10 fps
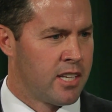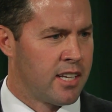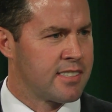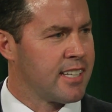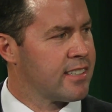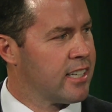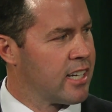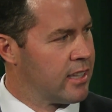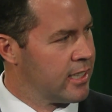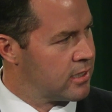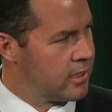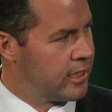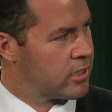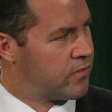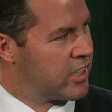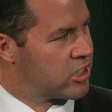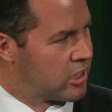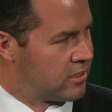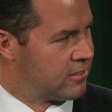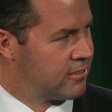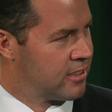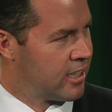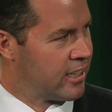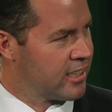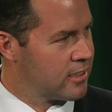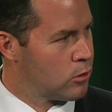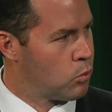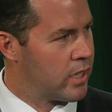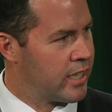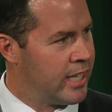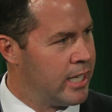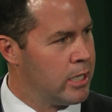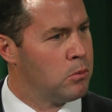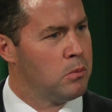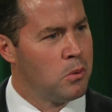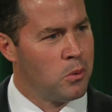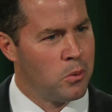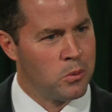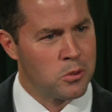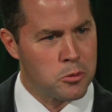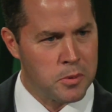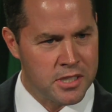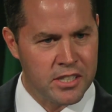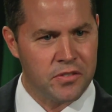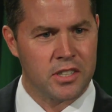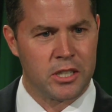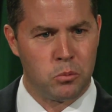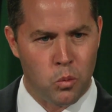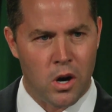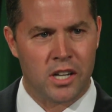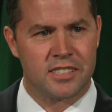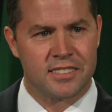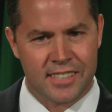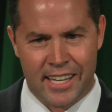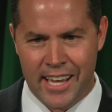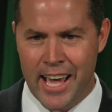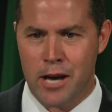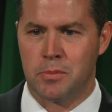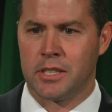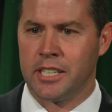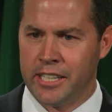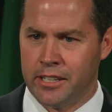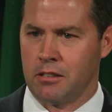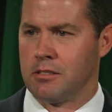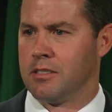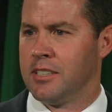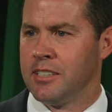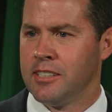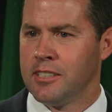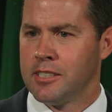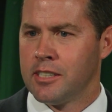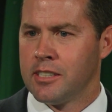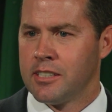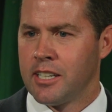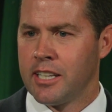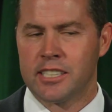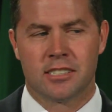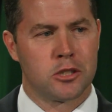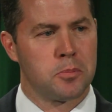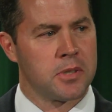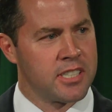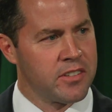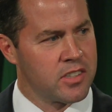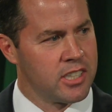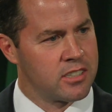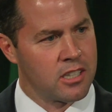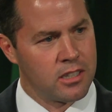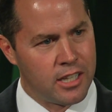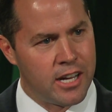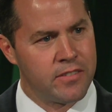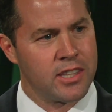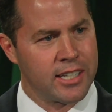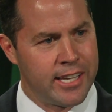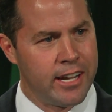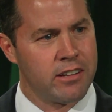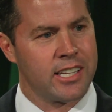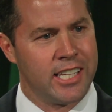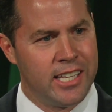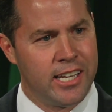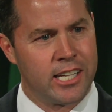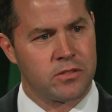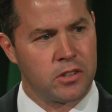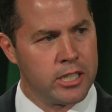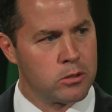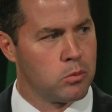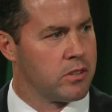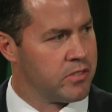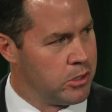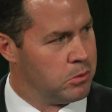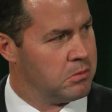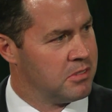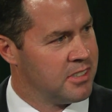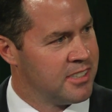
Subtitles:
I sat down, I listened to his vision. I listened to what he specifically wants to happen here. I listened specifically to the love and the care that he has for each one of you.